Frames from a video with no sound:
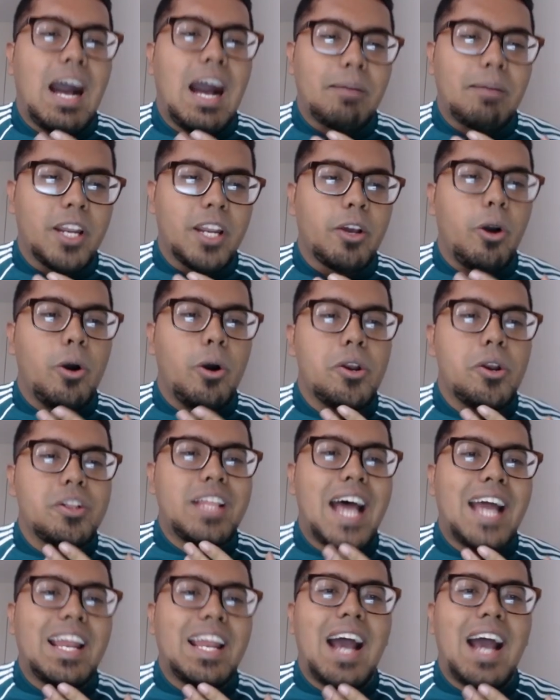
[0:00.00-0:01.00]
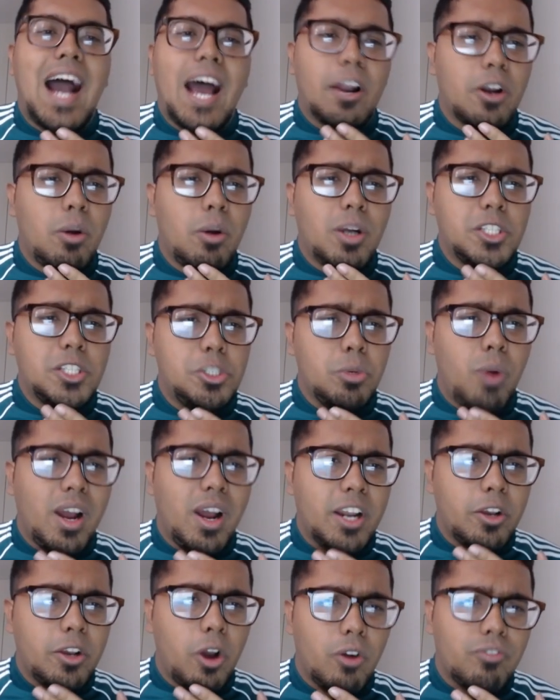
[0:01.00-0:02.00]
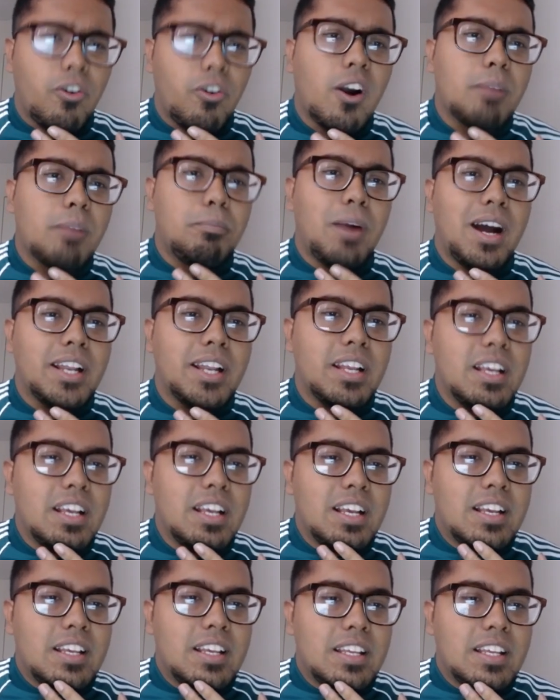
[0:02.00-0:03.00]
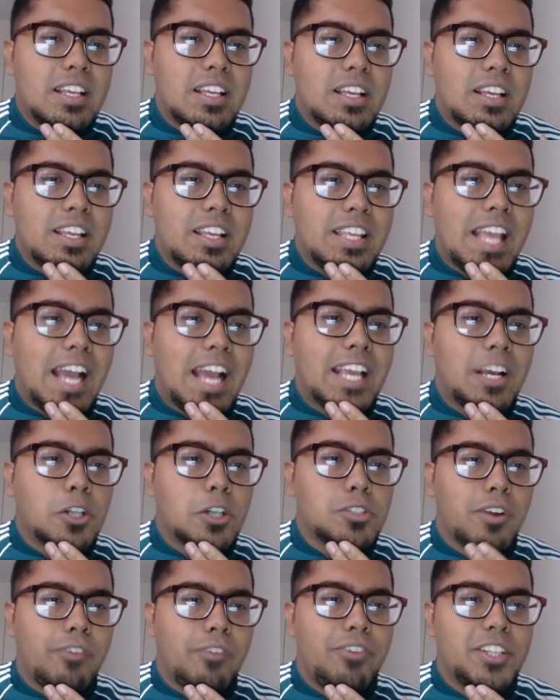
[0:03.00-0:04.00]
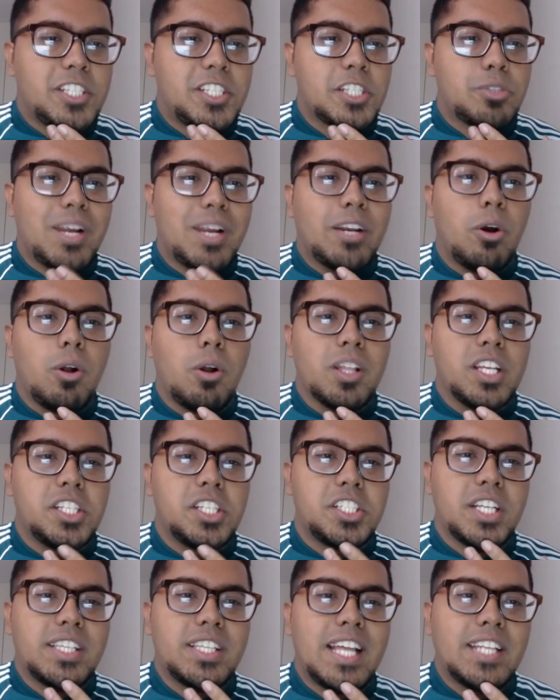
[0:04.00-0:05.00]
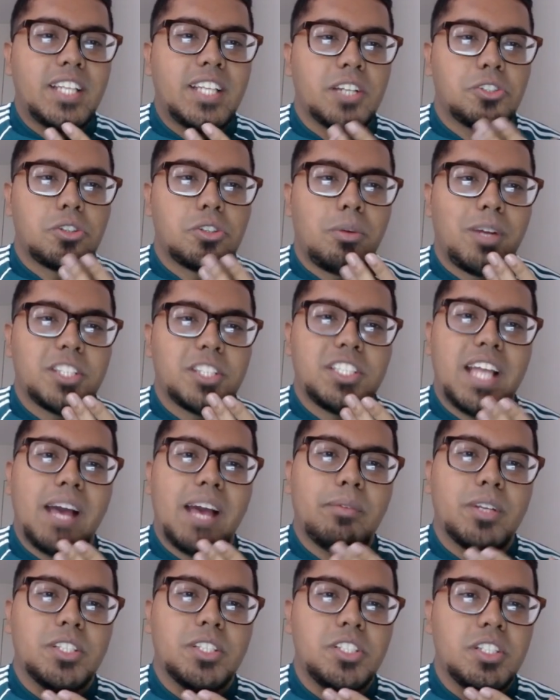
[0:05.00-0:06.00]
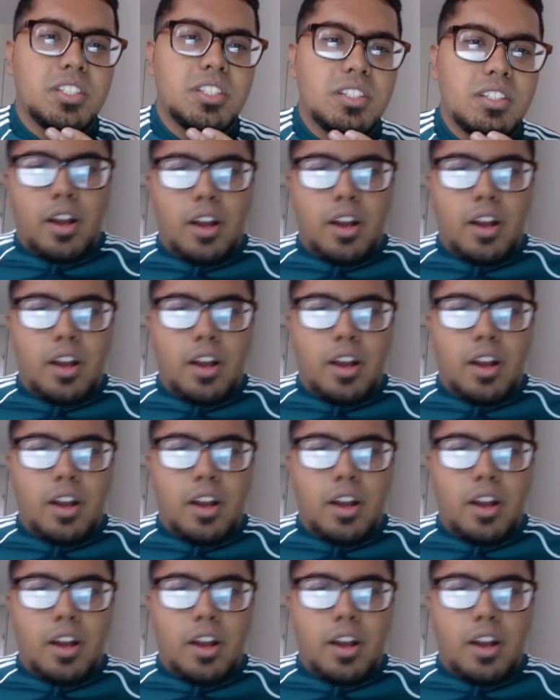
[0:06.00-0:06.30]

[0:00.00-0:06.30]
I'm gonna go into that. I don't know what you want to go for, but yeah, he goes for a Vicious Rend. Holy shit, that does so much damage.